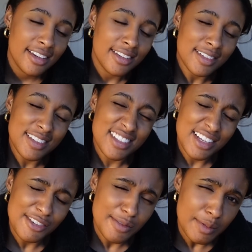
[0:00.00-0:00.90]
He said, "Is
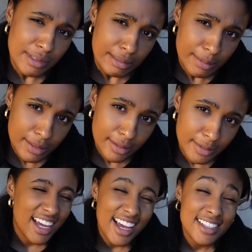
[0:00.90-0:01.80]
that..."
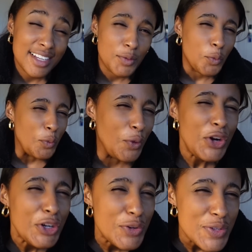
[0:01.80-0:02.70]
I said, "What
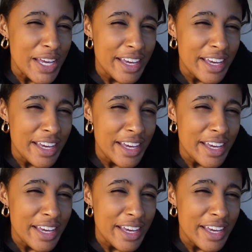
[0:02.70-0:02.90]
are you